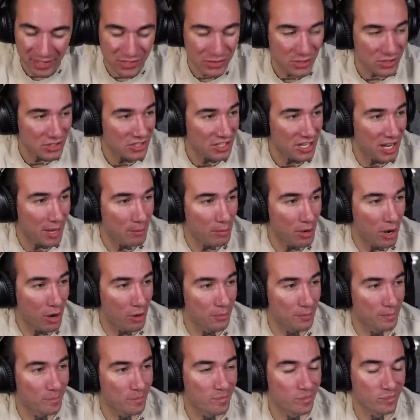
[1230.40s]
That's what you get,
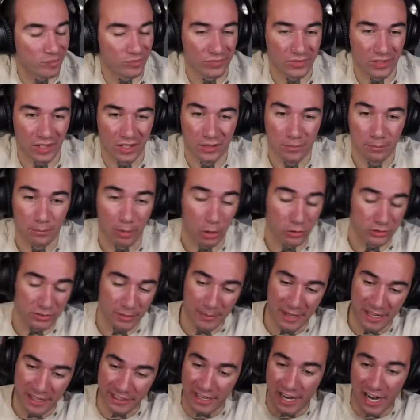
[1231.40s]
bro. Poke the
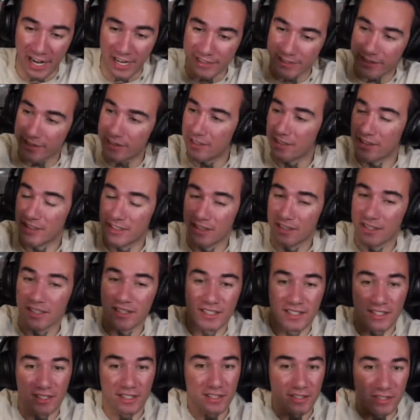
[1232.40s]
main character.
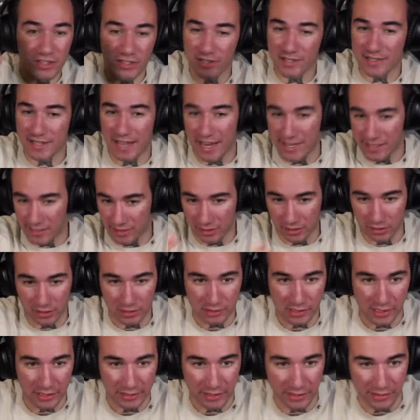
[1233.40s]
Your just ass gonna
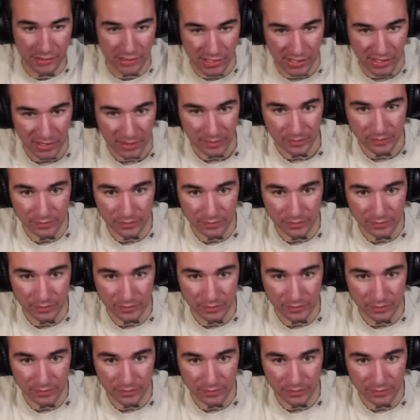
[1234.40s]
look like this.